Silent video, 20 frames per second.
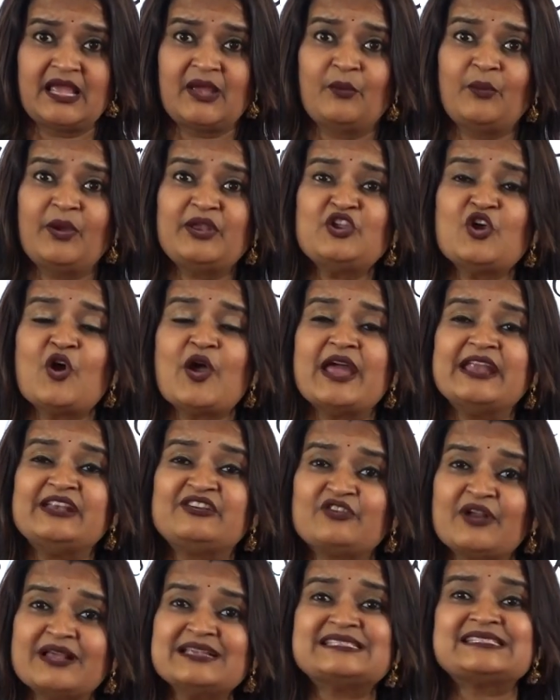When you are
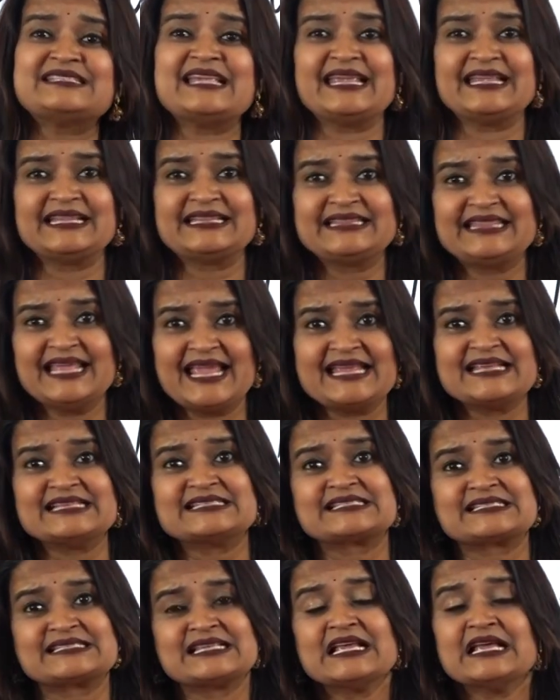addressing
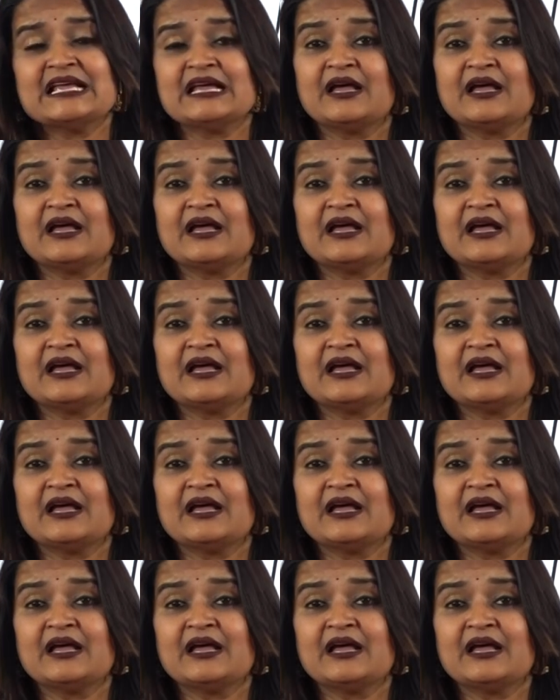things,